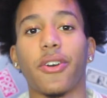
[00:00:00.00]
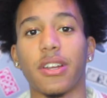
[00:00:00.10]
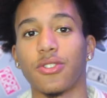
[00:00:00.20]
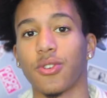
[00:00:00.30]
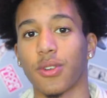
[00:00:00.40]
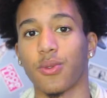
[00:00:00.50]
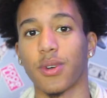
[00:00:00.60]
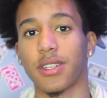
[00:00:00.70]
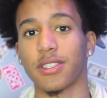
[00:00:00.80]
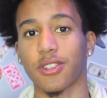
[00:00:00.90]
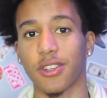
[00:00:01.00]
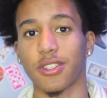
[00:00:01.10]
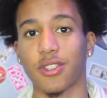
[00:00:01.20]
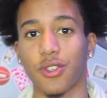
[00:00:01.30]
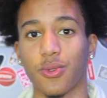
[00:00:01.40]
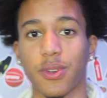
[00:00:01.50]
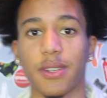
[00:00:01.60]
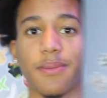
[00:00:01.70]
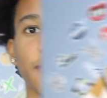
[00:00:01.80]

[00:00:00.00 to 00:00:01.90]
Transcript: Air Jordan one is starting to do it.